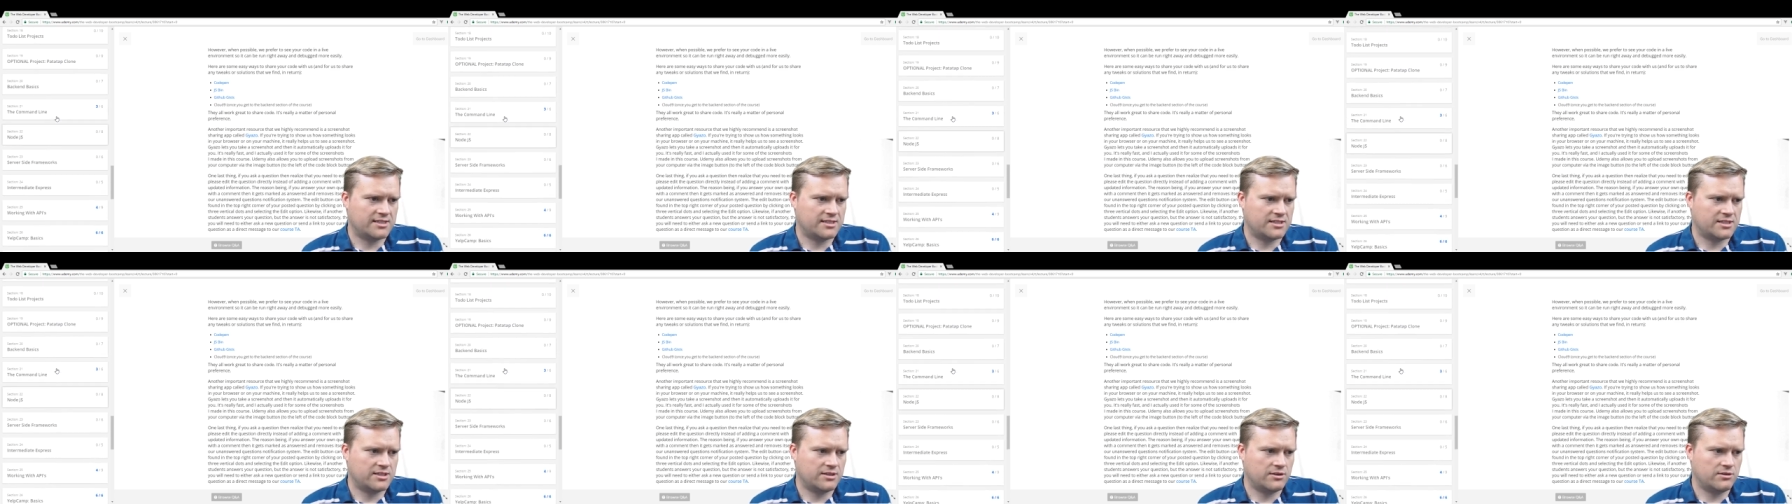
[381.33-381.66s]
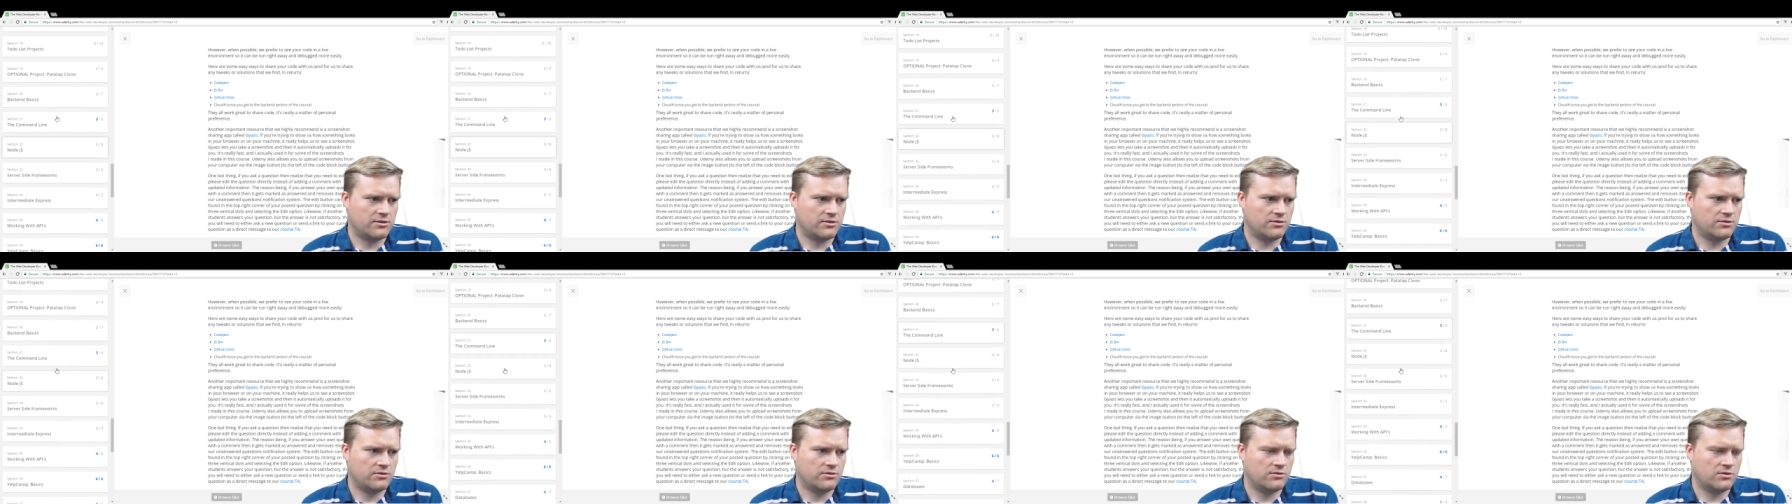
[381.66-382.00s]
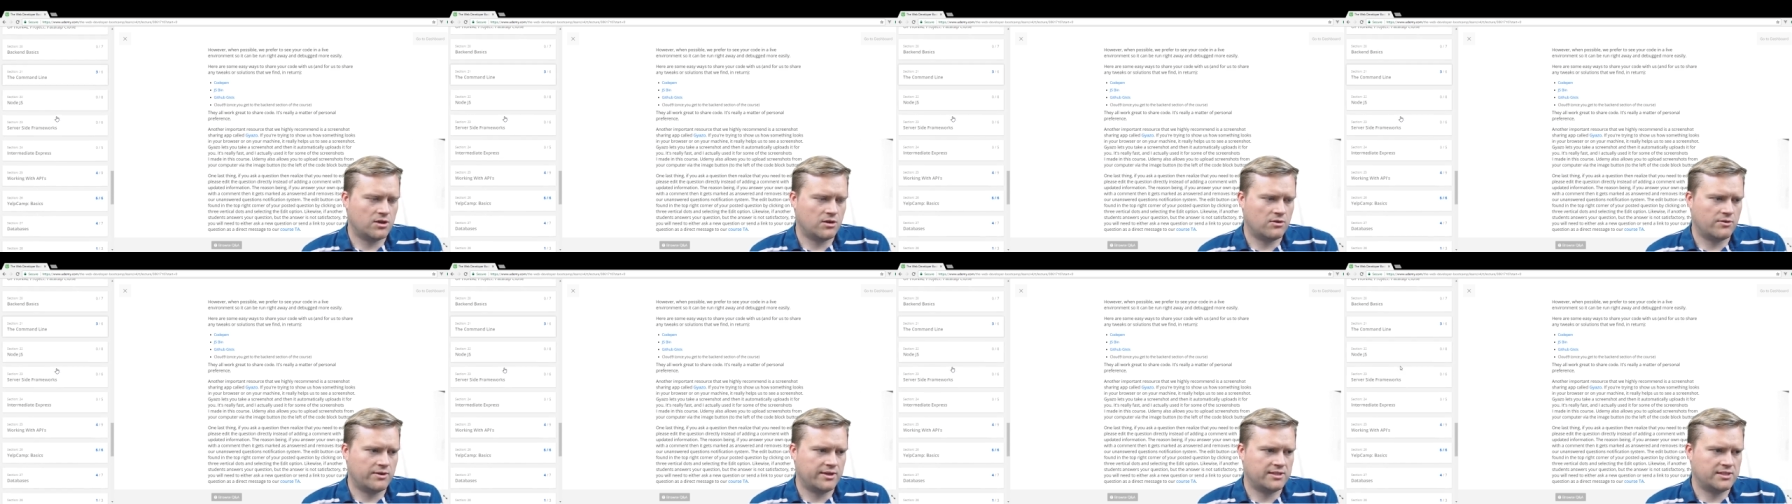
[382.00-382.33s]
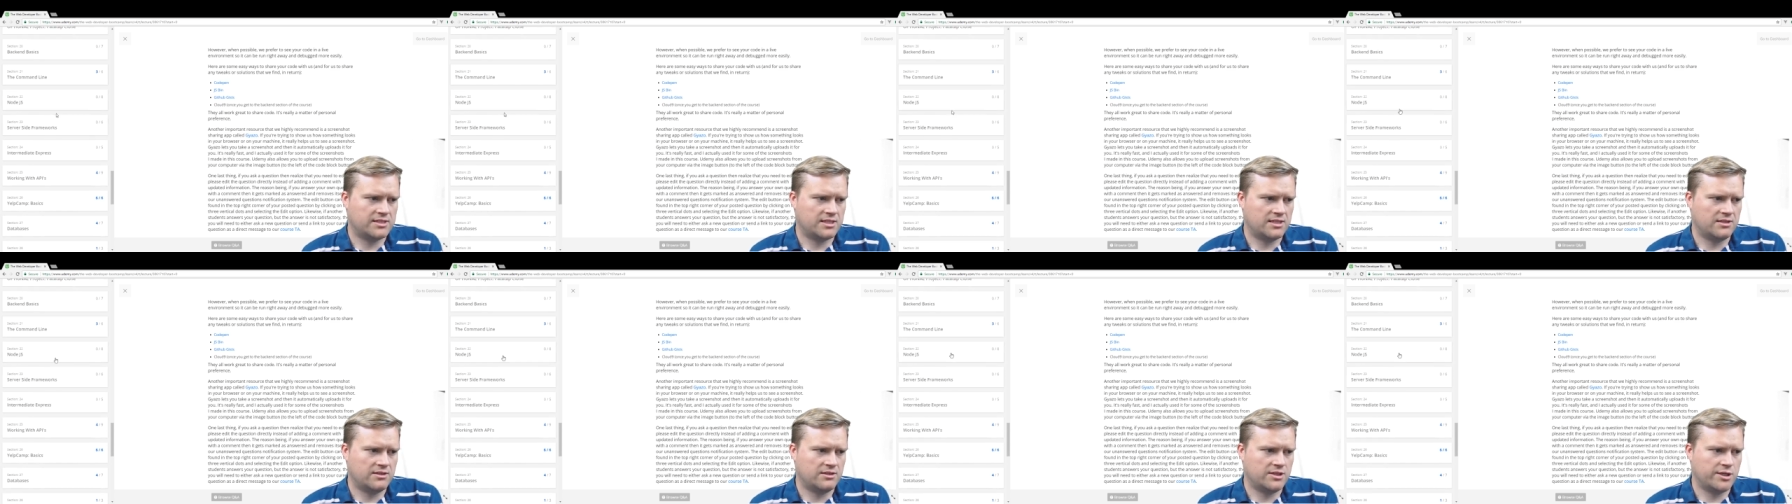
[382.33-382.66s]
to going
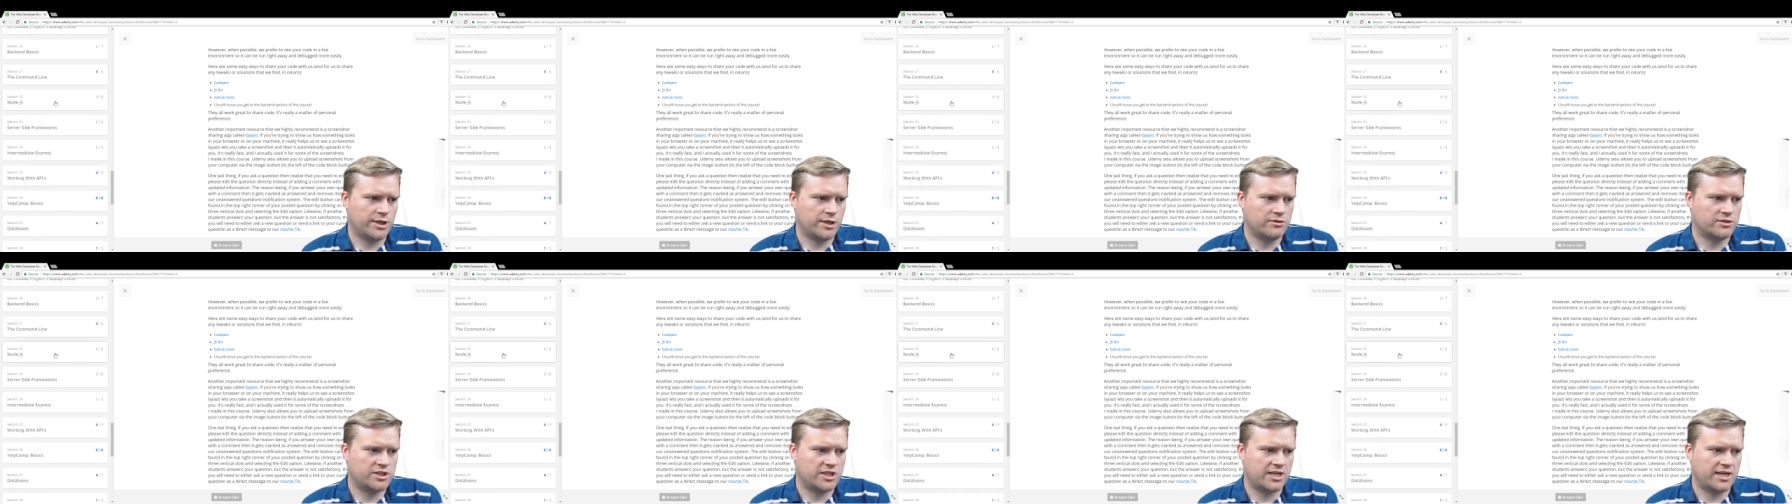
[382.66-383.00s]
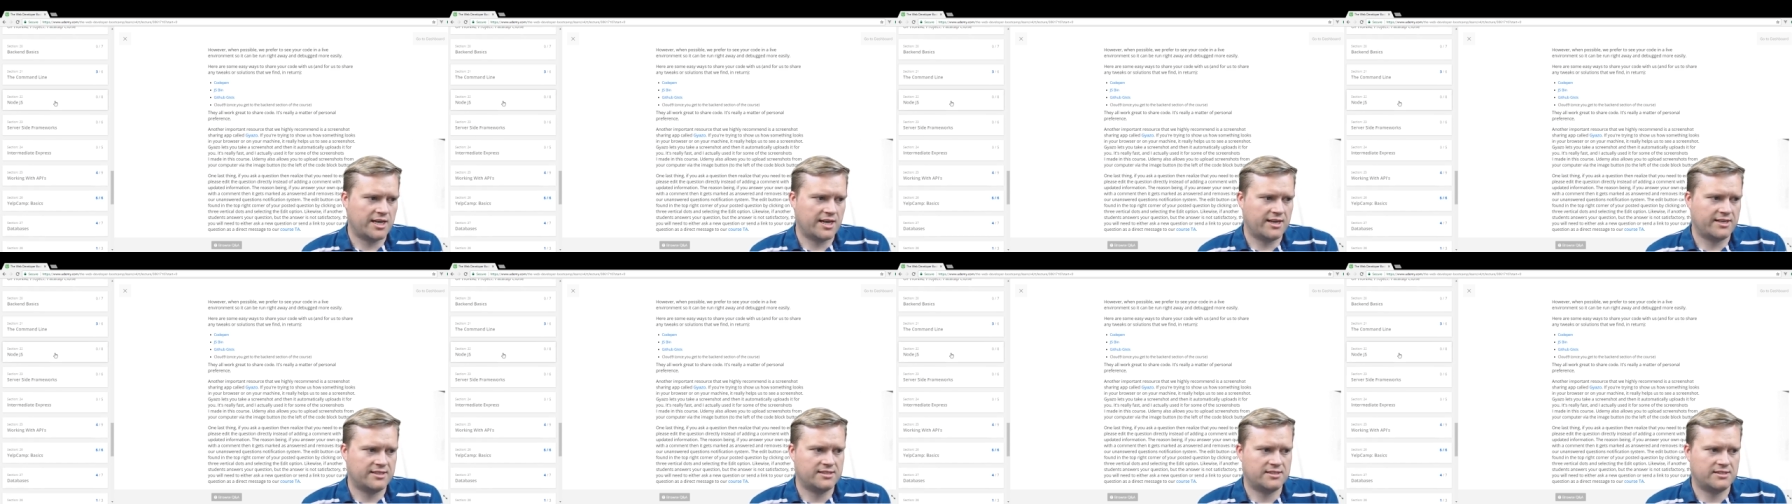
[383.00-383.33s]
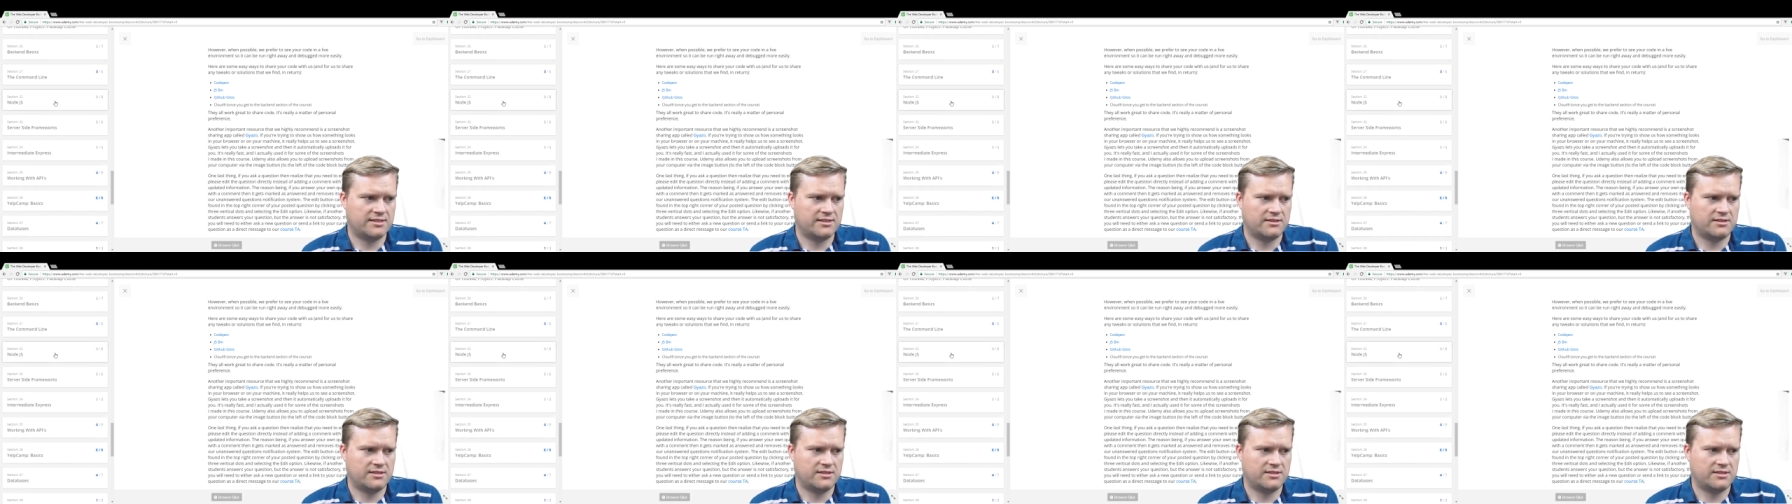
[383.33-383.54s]
to Node.js.